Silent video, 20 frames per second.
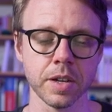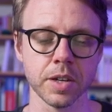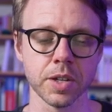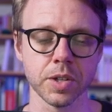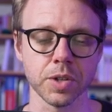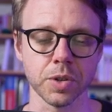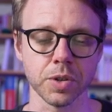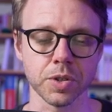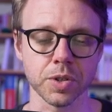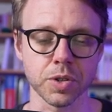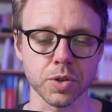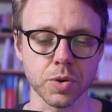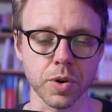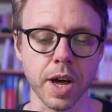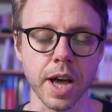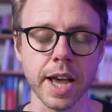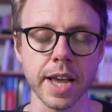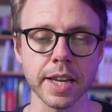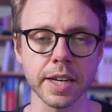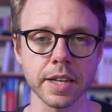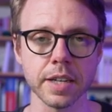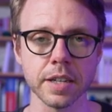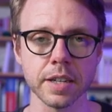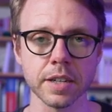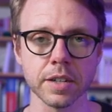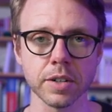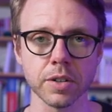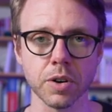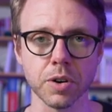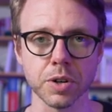So stride
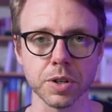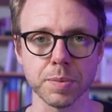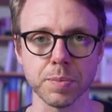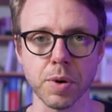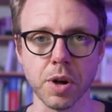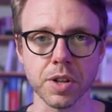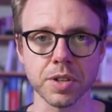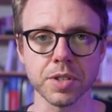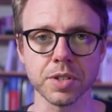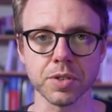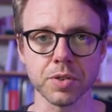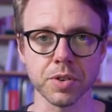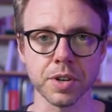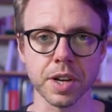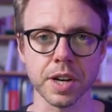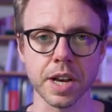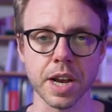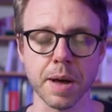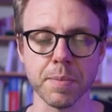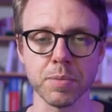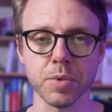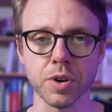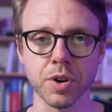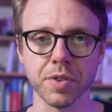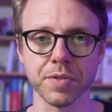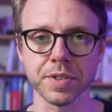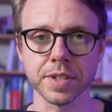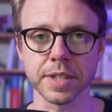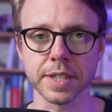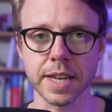corresponds to the number
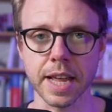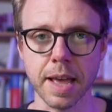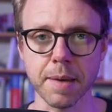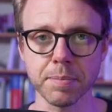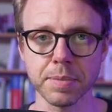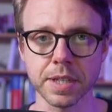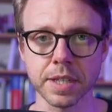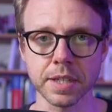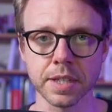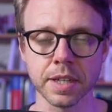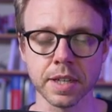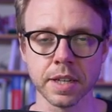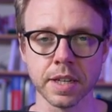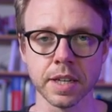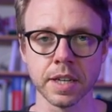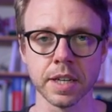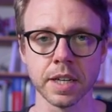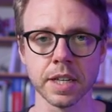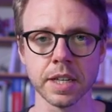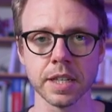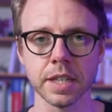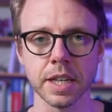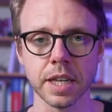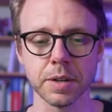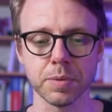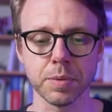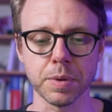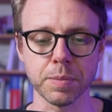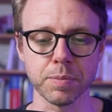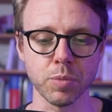of steps
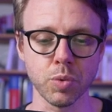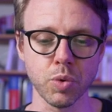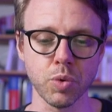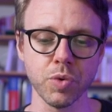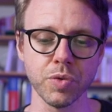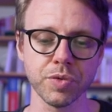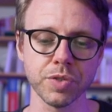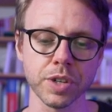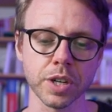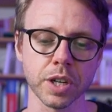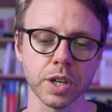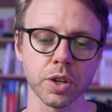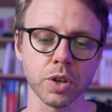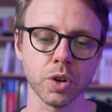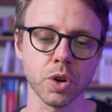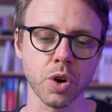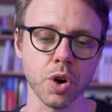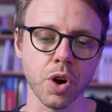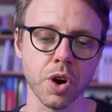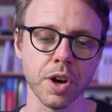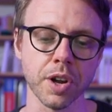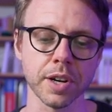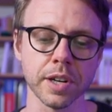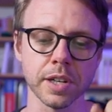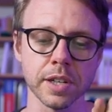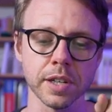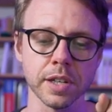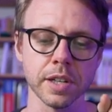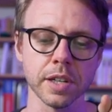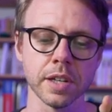that we move the
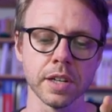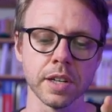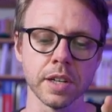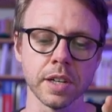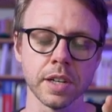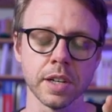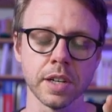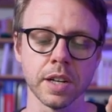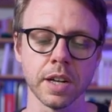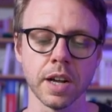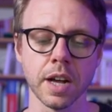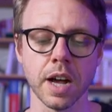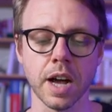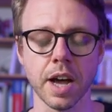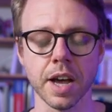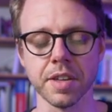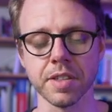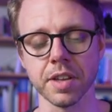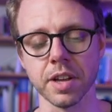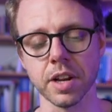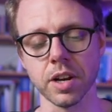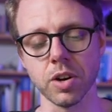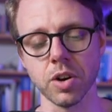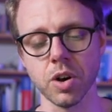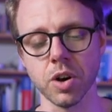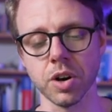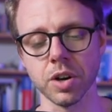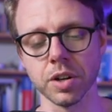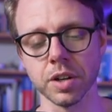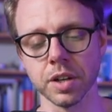kernel either
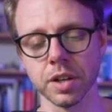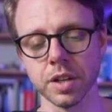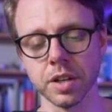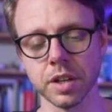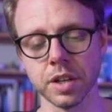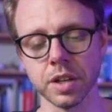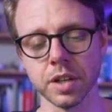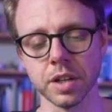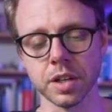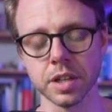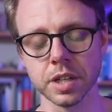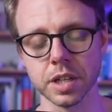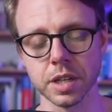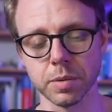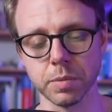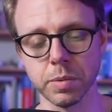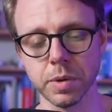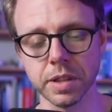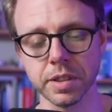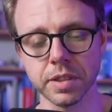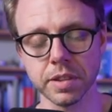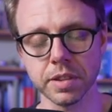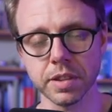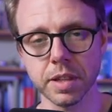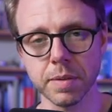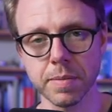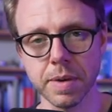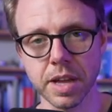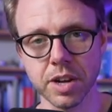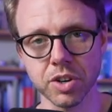along the width
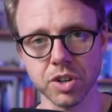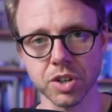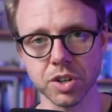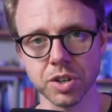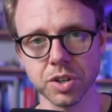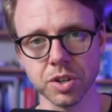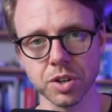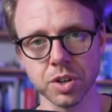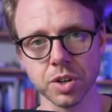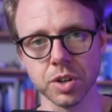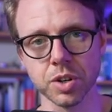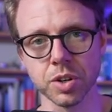dimension